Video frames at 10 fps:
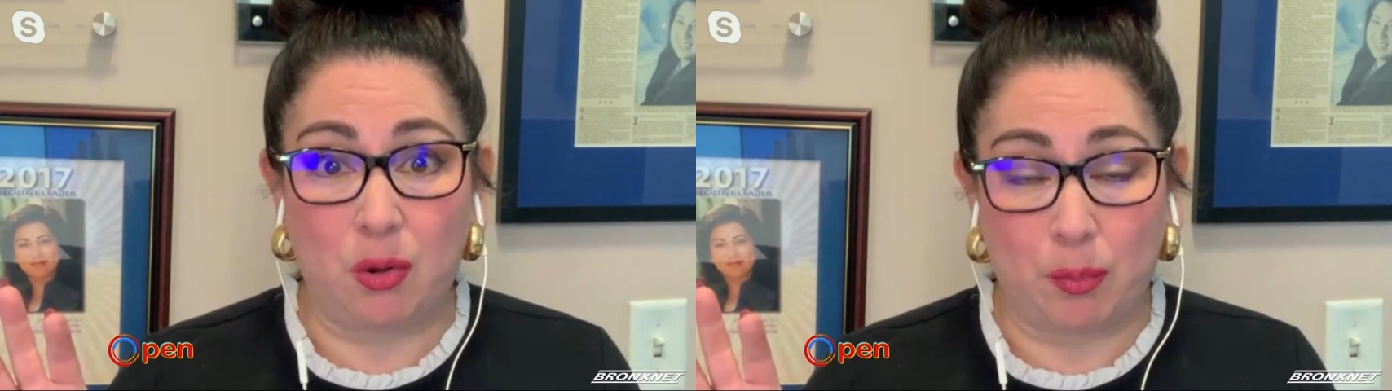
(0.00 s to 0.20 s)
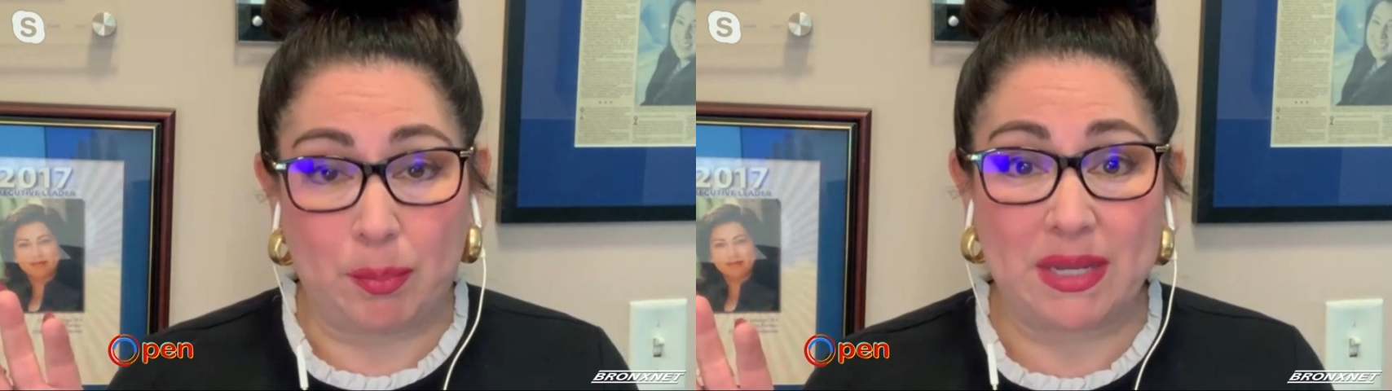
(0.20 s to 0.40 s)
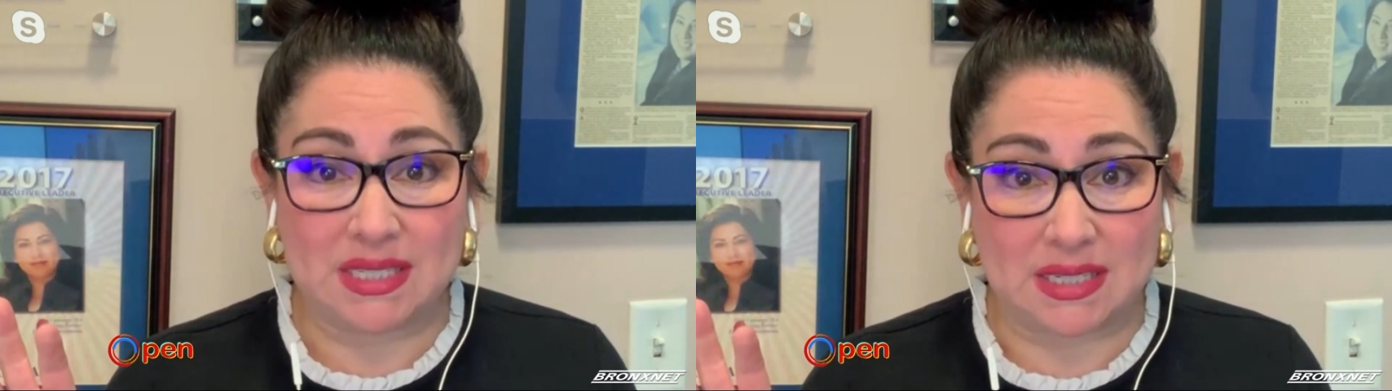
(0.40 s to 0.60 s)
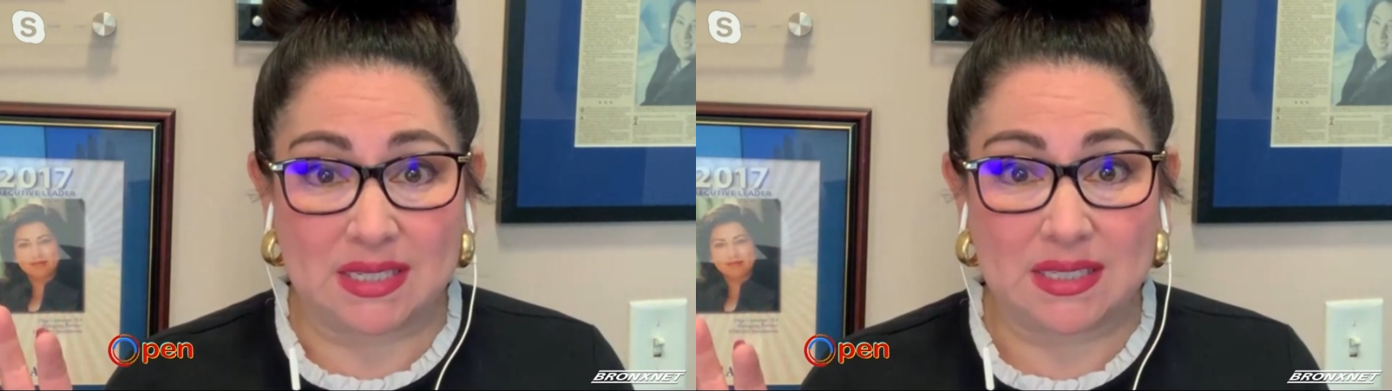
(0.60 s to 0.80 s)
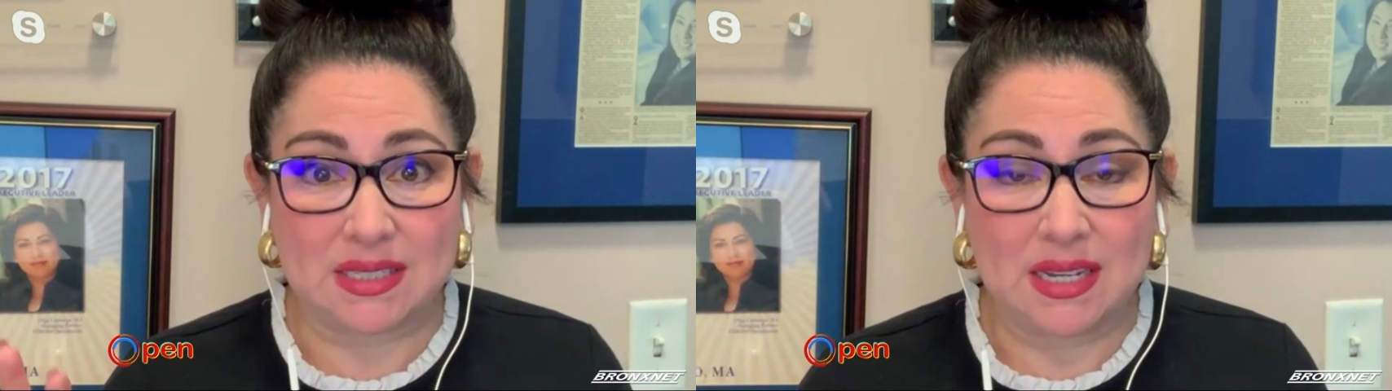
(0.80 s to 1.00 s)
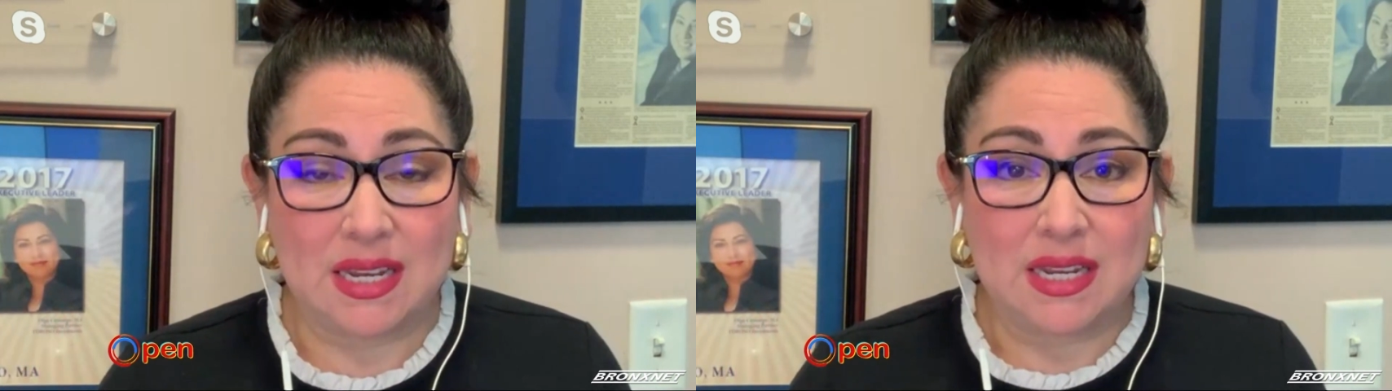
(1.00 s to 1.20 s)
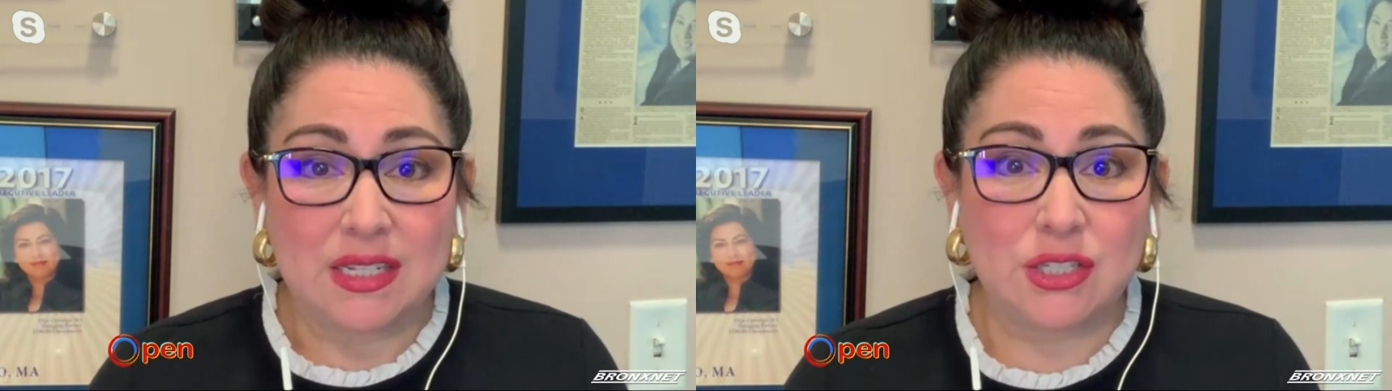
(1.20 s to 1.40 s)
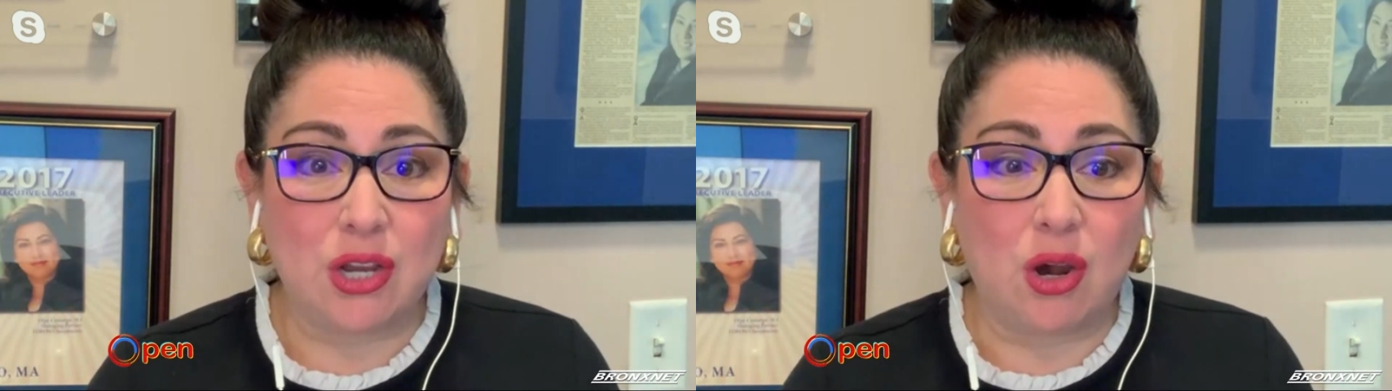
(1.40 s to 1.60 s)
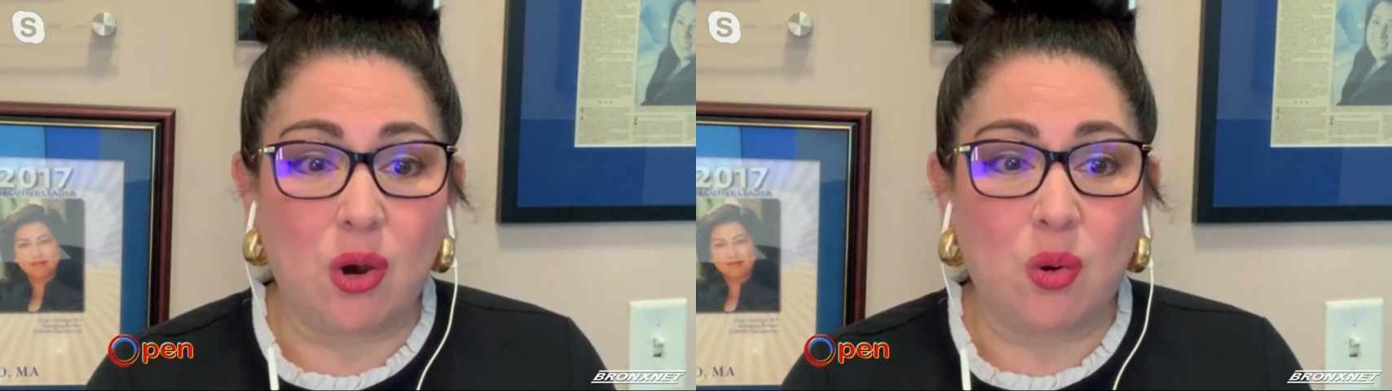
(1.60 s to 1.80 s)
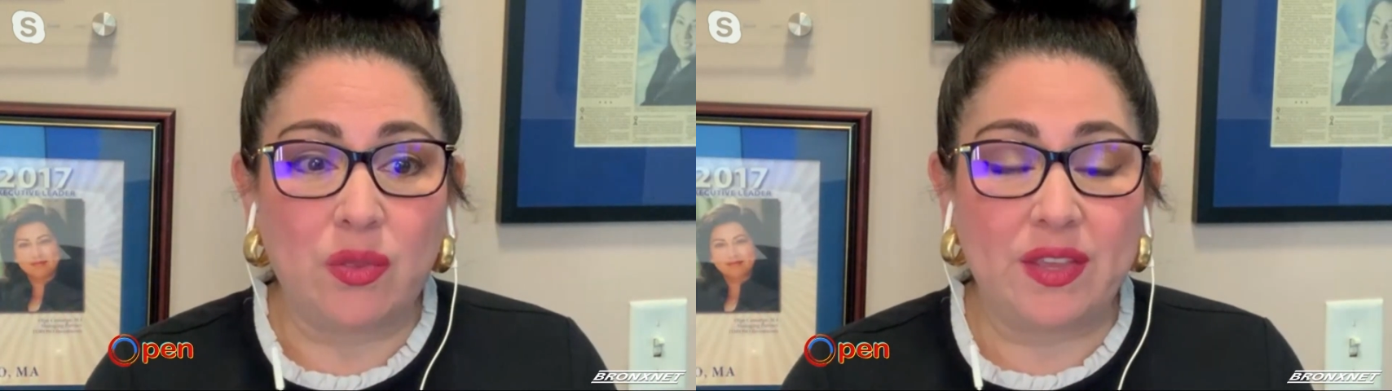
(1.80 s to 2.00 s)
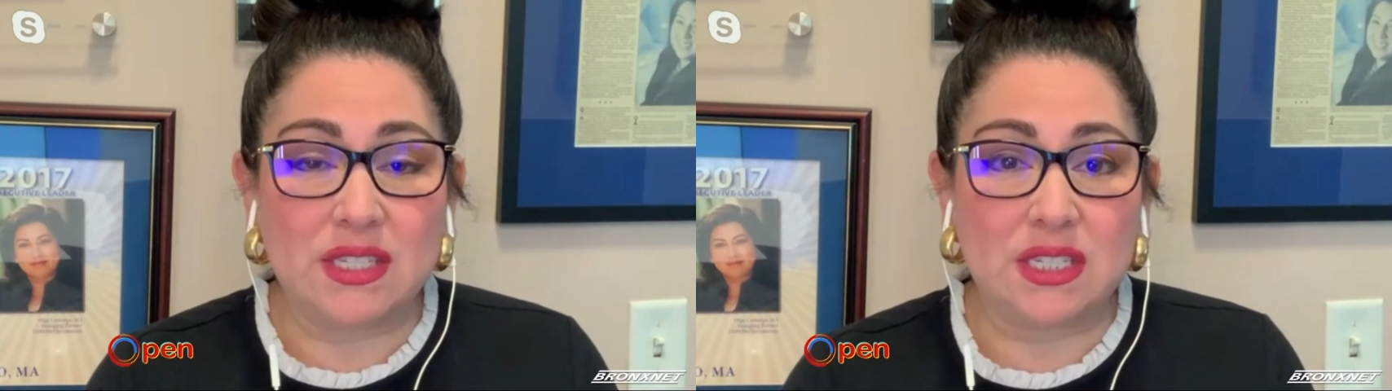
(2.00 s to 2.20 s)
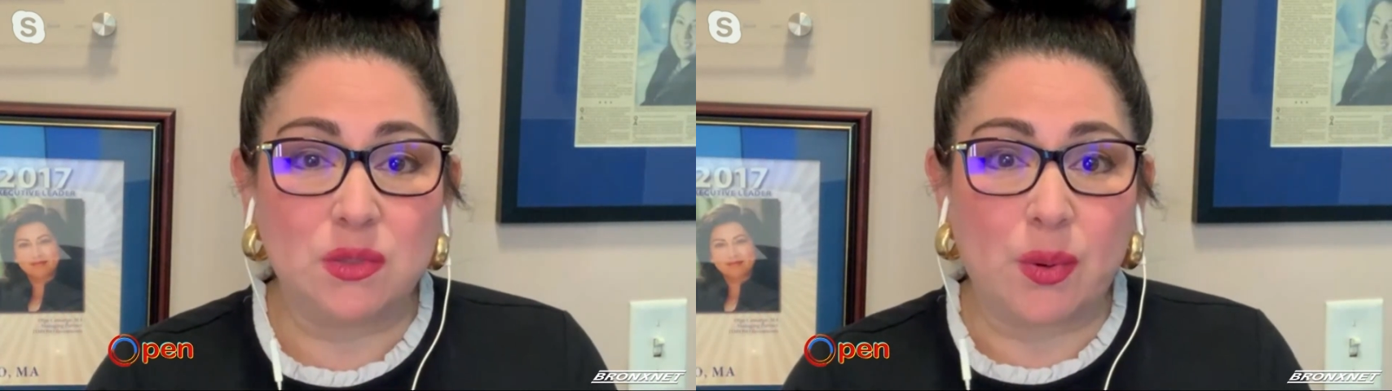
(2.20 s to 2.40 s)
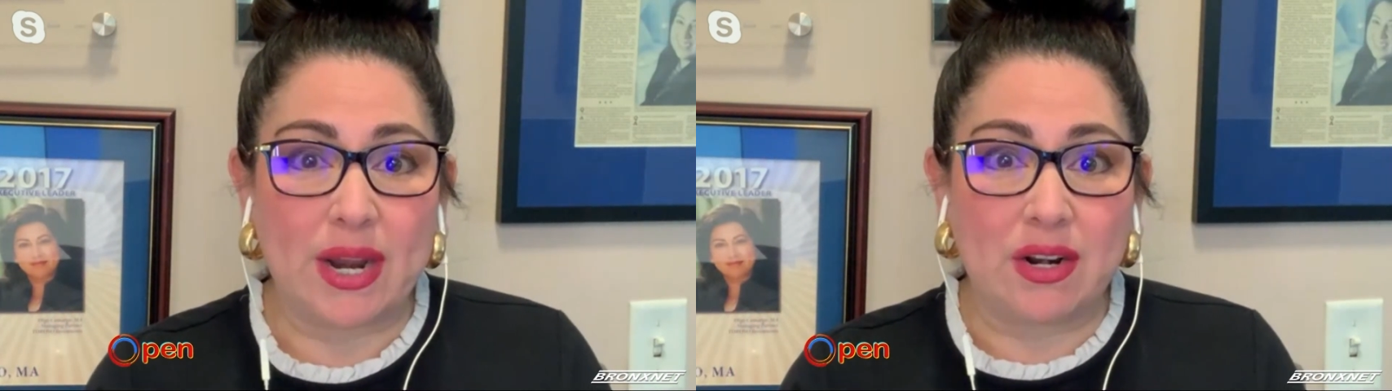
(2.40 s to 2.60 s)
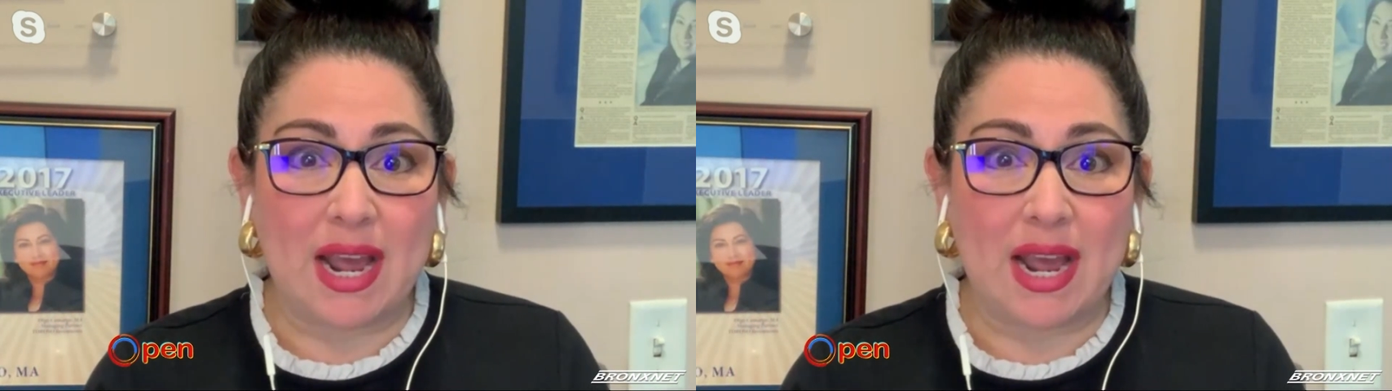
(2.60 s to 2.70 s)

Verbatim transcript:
Speaker 1: blown business. So this is where